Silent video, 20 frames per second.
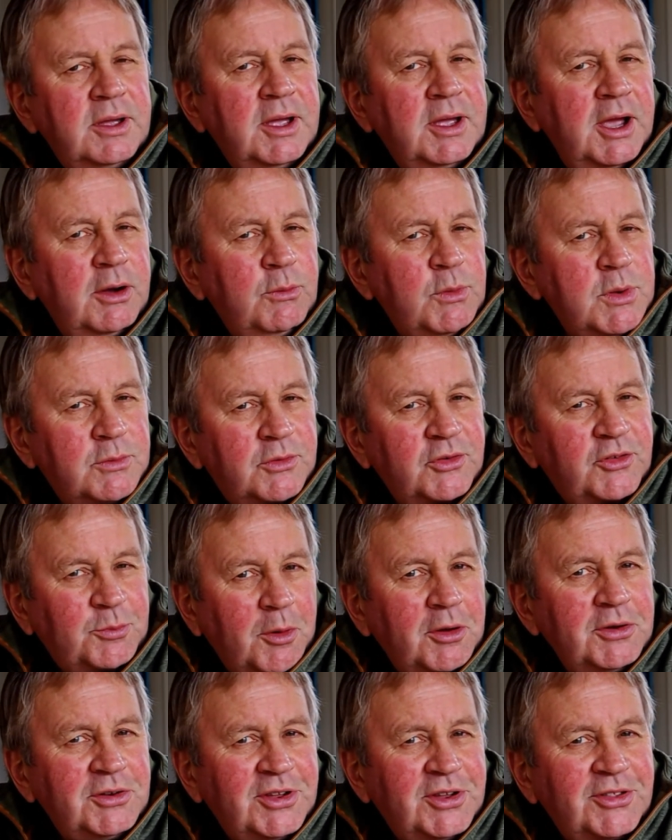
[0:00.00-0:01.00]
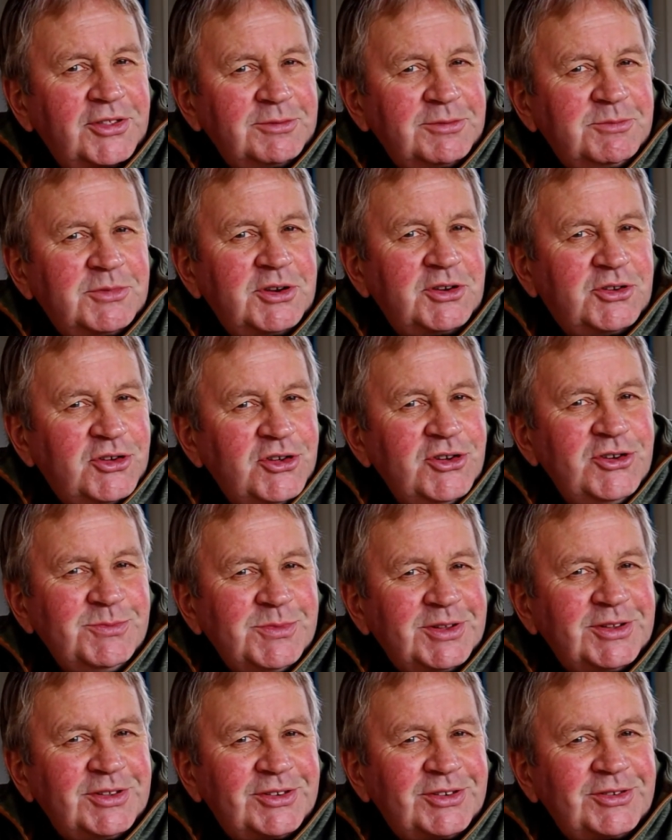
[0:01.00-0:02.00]
How we respond to them
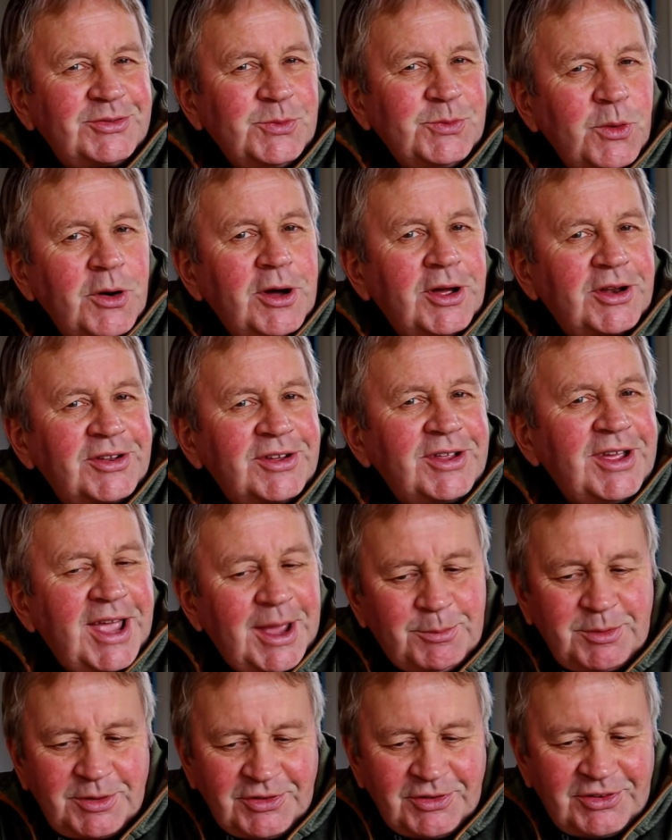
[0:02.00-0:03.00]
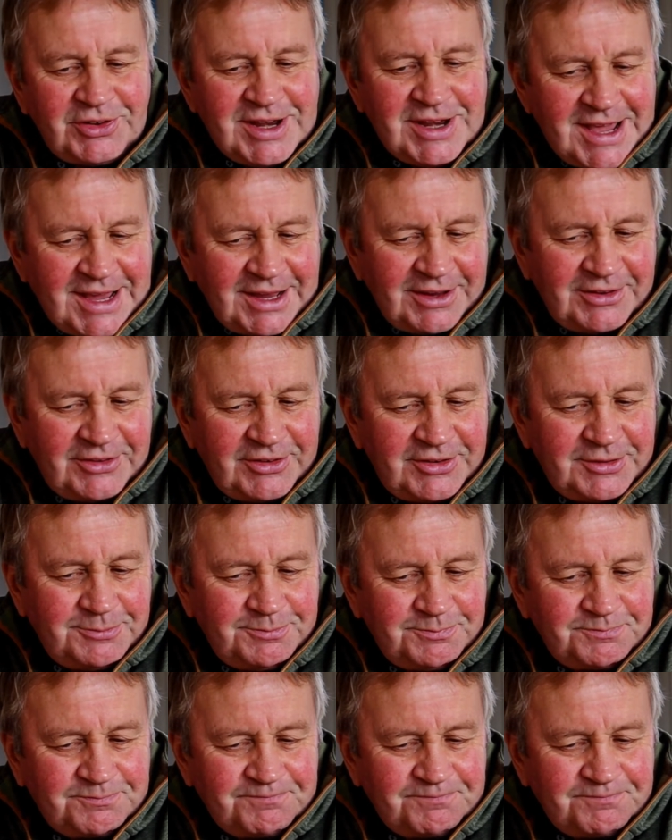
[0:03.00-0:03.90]
determines what happens next.